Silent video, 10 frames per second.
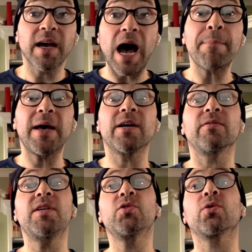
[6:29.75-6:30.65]
Got better.
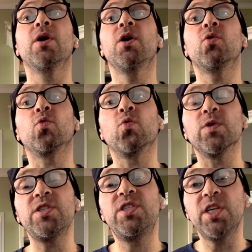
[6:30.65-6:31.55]
These are
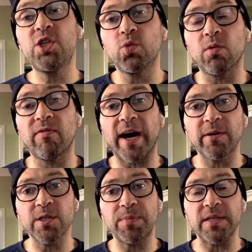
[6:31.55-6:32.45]
residual
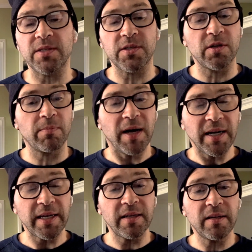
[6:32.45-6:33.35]
virus pieces in their
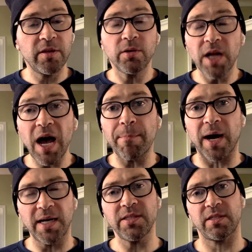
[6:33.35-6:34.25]
body. They're not
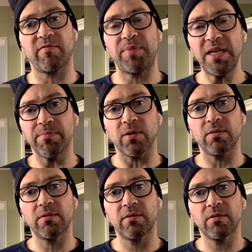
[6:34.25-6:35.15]
positive people,
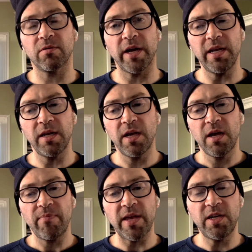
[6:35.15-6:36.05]
right?
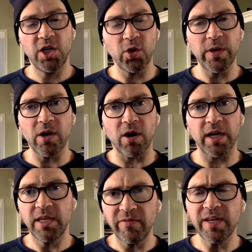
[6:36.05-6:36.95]
And here we are,
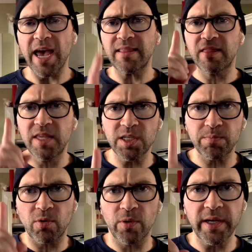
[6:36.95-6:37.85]
even at this
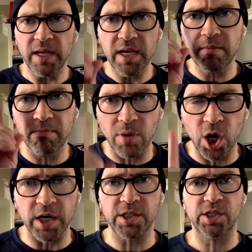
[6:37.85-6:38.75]
point in
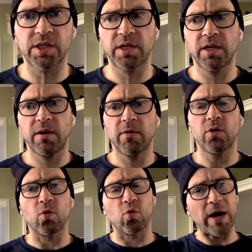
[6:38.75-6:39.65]
March,
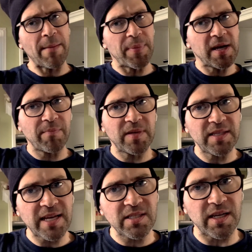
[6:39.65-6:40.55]
ramping up the
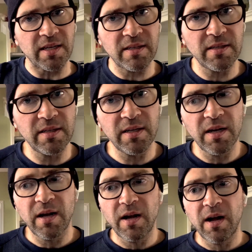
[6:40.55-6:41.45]
testing.
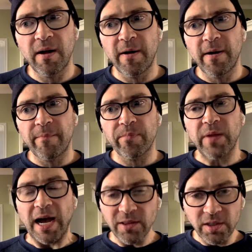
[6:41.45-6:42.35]

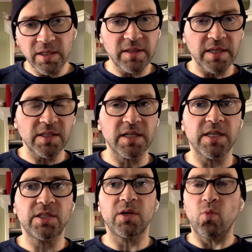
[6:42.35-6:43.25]
I looked at this and I
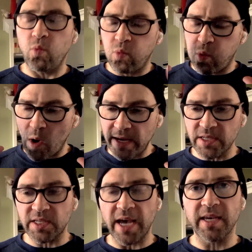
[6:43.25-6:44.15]
said, wait a
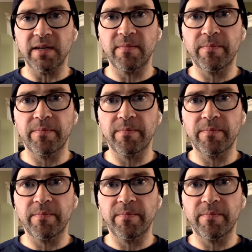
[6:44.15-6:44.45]
second.